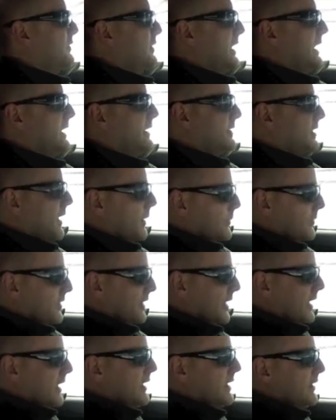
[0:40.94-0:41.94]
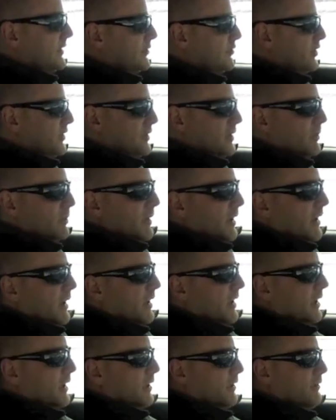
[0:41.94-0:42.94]
these comes in just
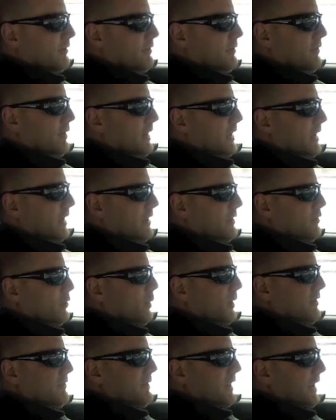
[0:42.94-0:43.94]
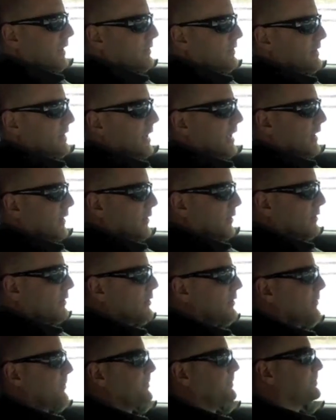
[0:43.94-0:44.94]
above $12,000.
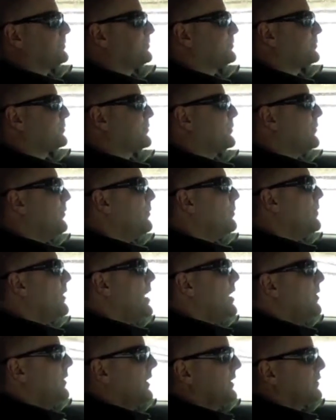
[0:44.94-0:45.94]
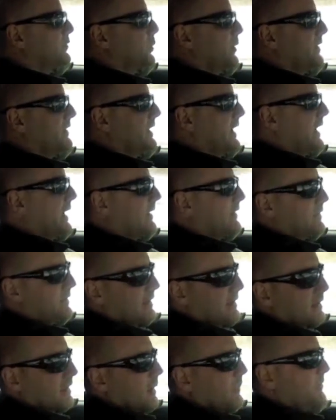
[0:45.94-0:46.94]
This one, the SE,
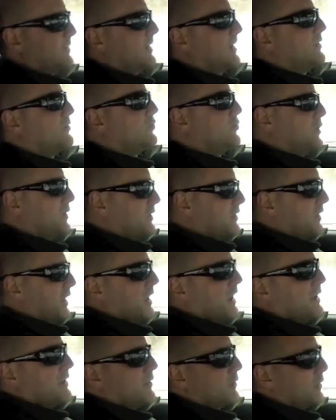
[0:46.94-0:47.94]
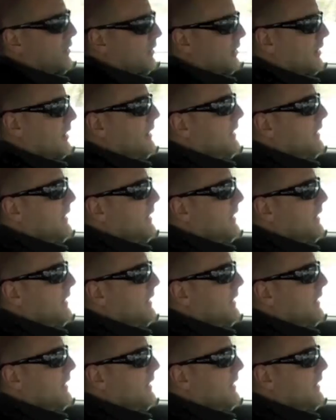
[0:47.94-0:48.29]
comes in just under